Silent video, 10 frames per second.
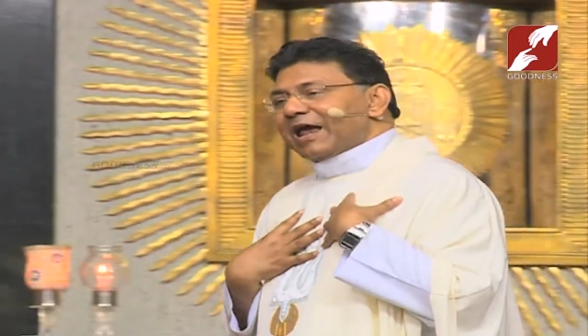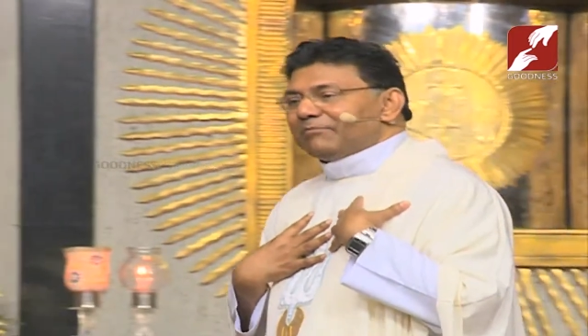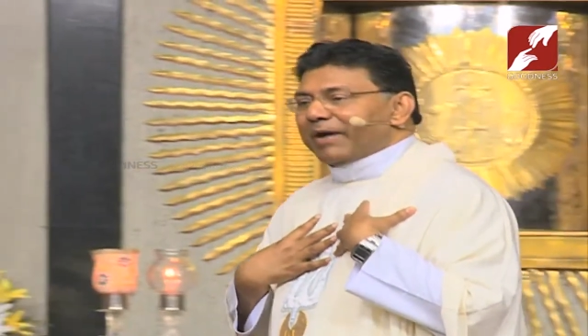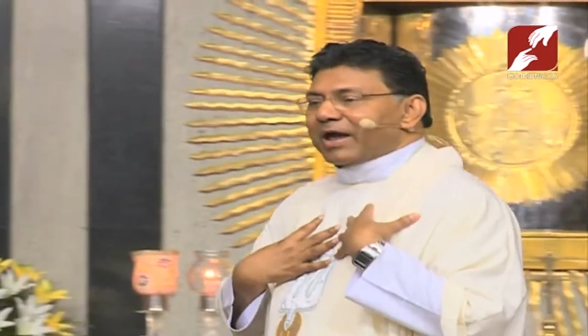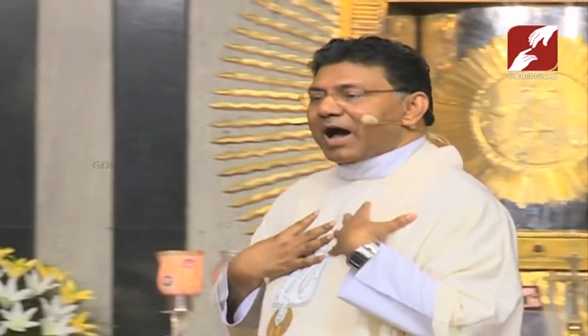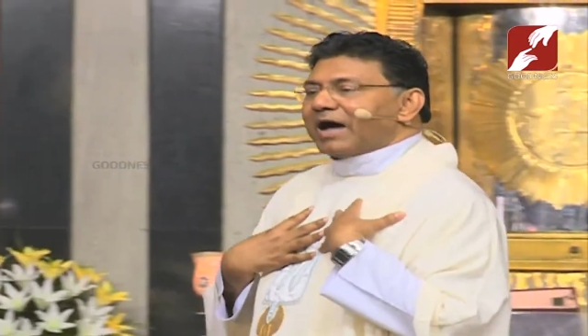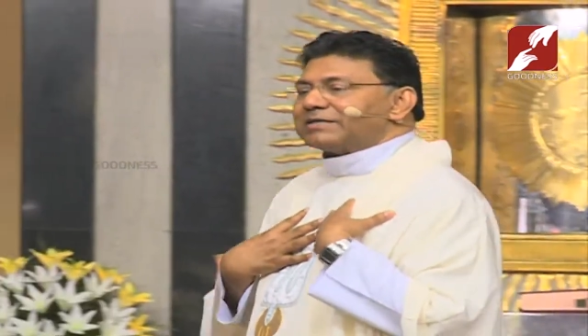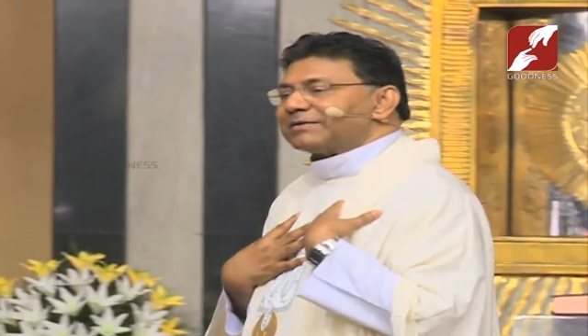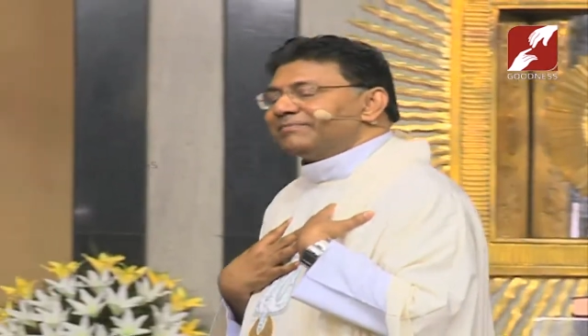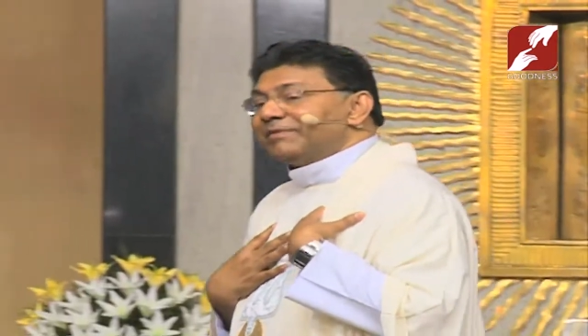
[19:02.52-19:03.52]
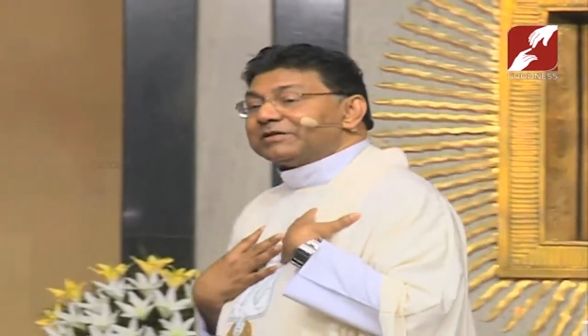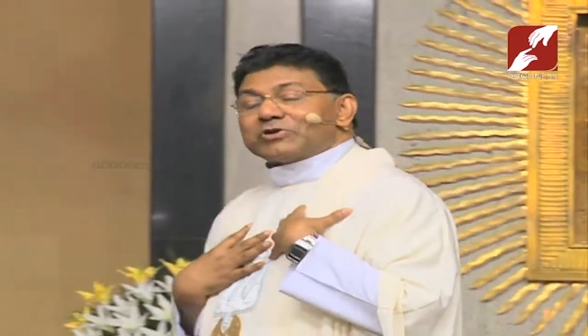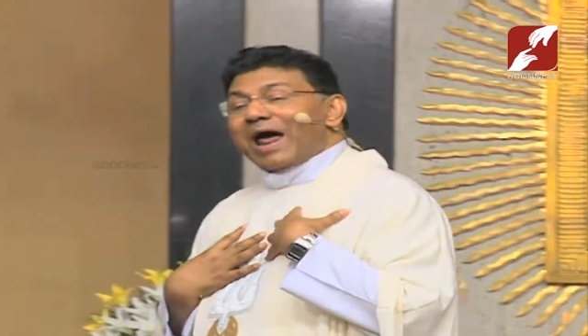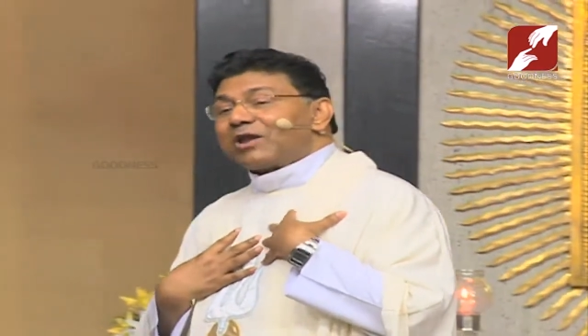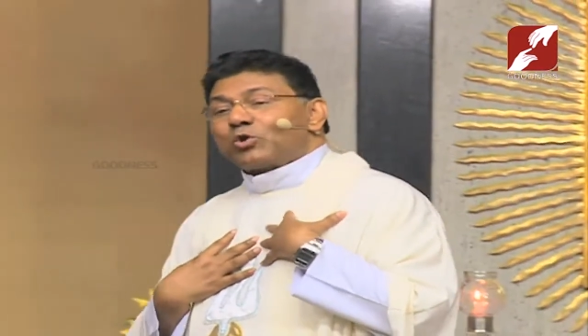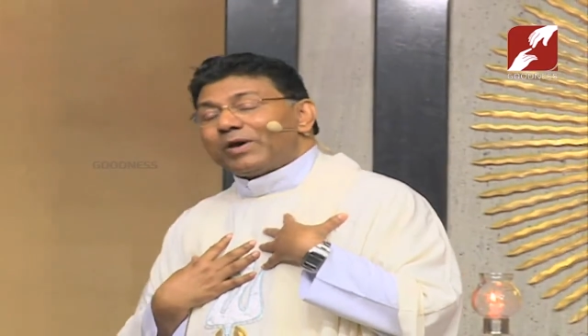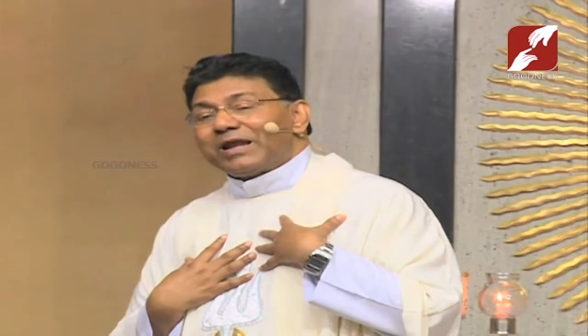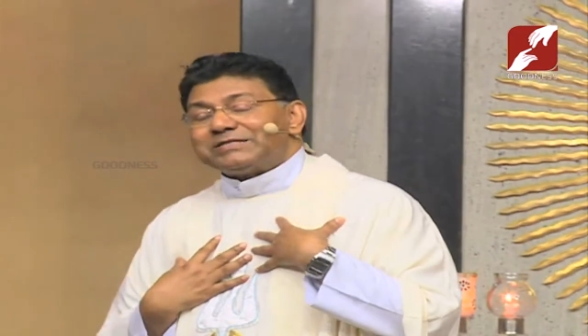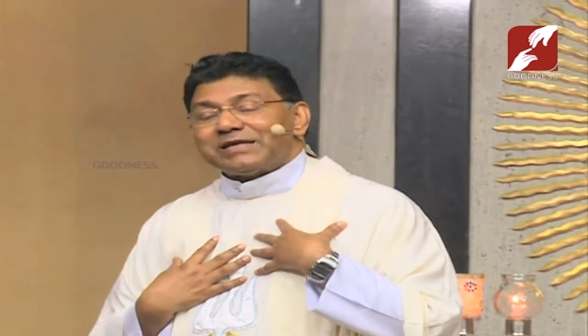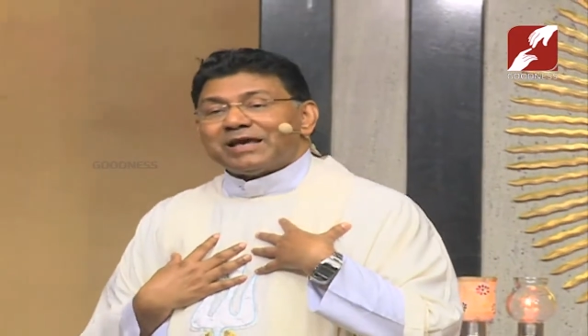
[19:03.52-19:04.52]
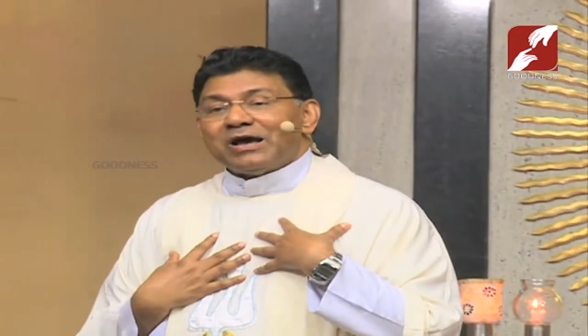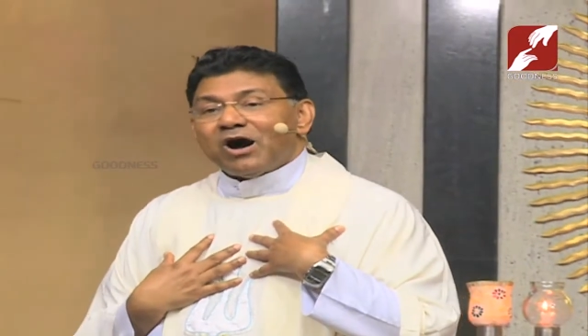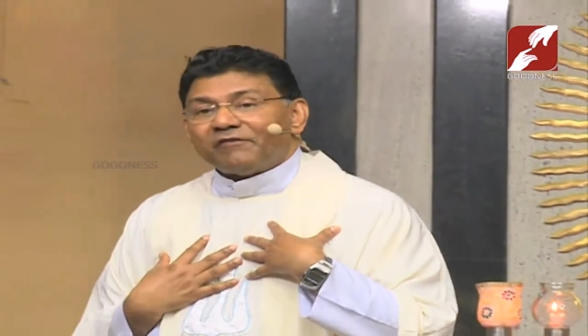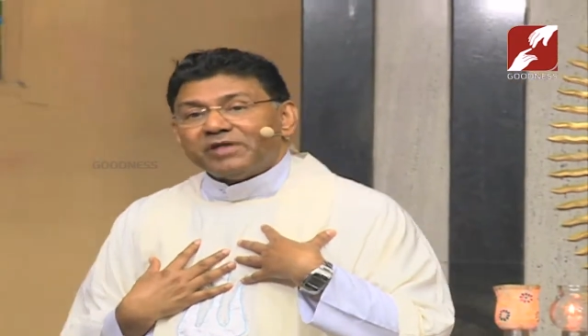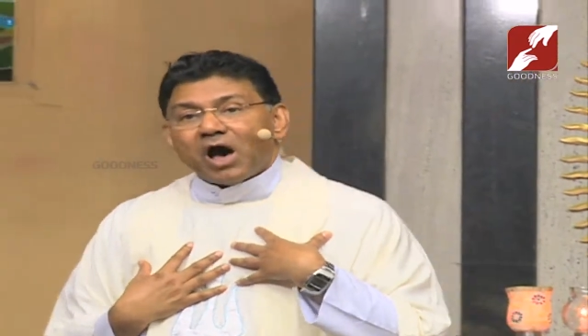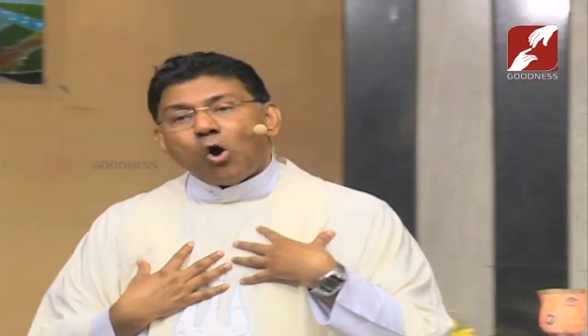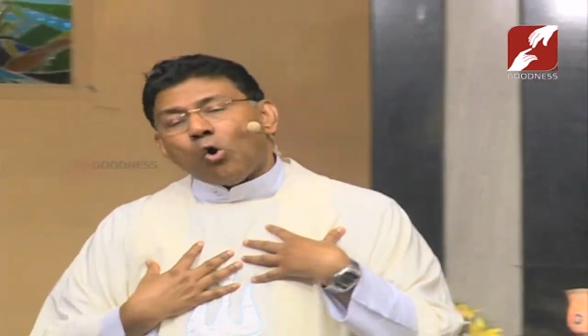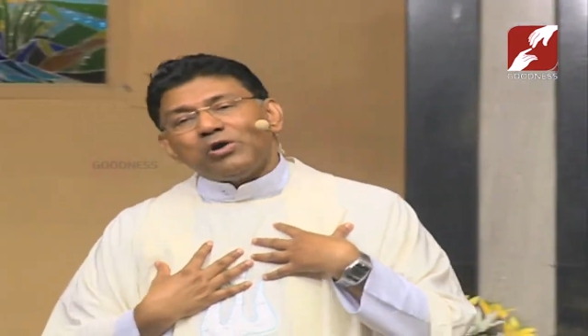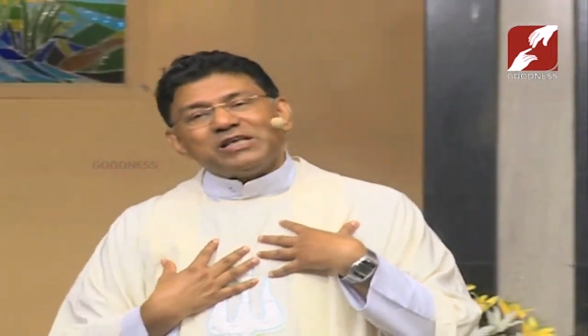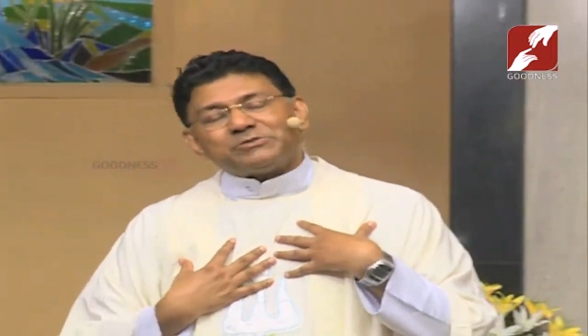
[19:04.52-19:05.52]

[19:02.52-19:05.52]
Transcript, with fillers: in my heart, the tranquility of the Holy